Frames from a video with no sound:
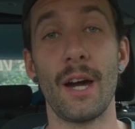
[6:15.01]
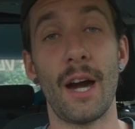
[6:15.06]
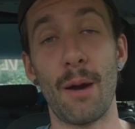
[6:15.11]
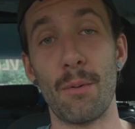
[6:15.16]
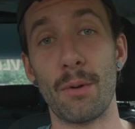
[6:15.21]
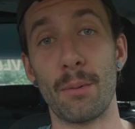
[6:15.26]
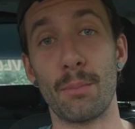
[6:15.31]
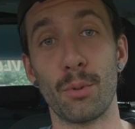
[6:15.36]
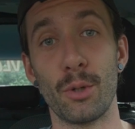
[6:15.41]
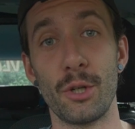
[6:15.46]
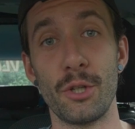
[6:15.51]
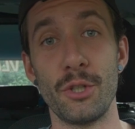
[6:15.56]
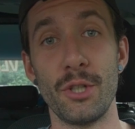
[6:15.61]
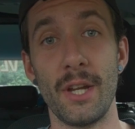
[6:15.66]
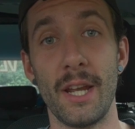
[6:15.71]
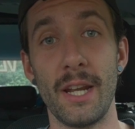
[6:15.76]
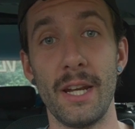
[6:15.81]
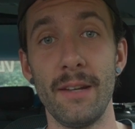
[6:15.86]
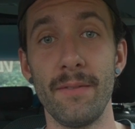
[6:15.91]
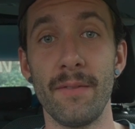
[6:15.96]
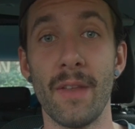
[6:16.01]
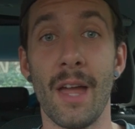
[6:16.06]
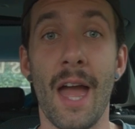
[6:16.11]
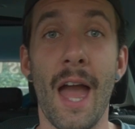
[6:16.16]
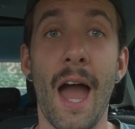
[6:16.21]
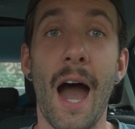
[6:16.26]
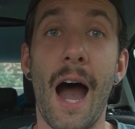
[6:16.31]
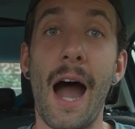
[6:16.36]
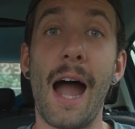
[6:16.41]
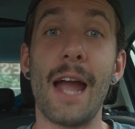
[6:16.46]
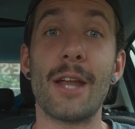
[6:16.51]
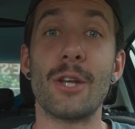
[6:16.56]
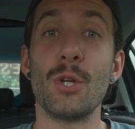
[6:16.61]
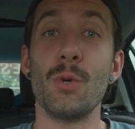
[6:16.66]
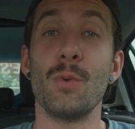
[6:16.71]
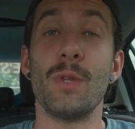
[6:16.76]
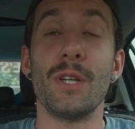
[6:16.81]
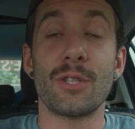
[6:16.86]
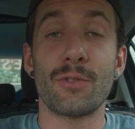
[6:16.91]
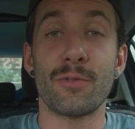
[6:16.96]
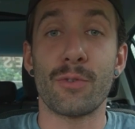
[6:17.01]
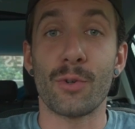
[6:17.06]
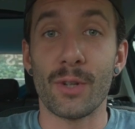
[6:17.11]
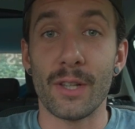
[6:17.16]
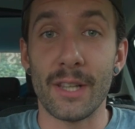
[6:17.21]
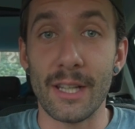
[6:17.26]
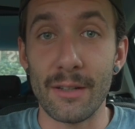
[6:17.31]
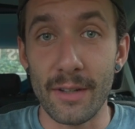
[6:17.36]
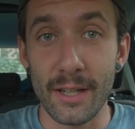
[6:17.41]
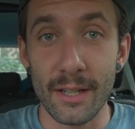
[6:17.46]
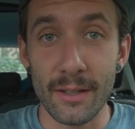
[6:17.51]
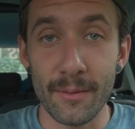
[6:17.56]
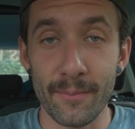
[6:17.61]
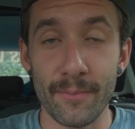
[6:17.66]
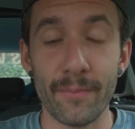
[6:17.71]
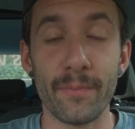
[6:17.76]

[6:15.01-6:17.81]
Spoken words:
I would appreciate it. I do this for a living.